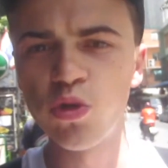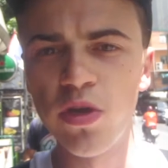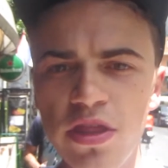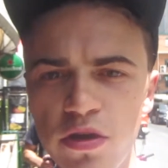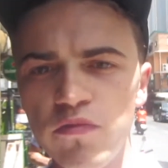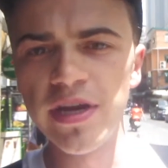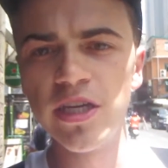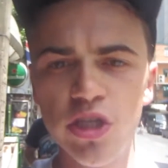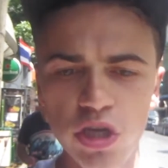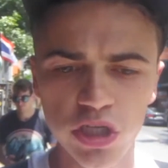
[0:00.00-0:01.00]
doing the
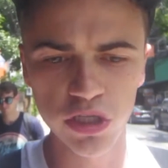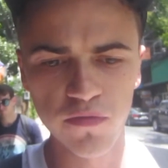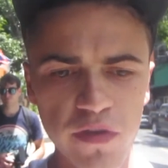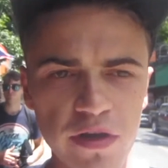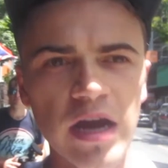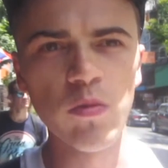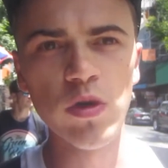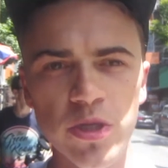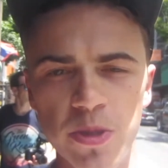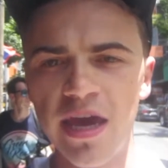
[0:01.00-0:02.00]
research to figure out
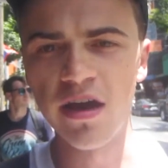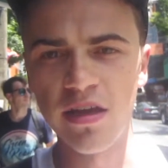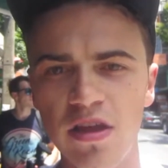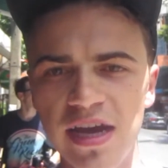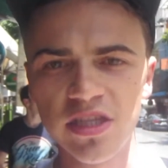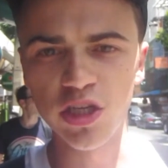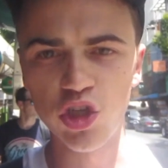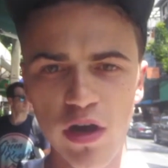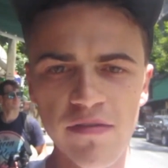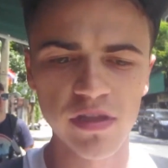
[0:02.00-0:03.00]
which van I'd like to
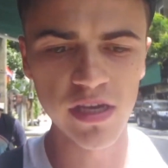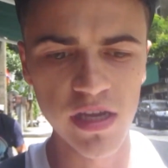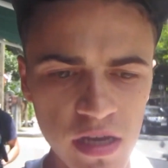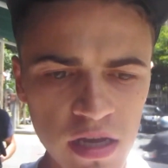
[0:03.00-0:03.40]
travel in,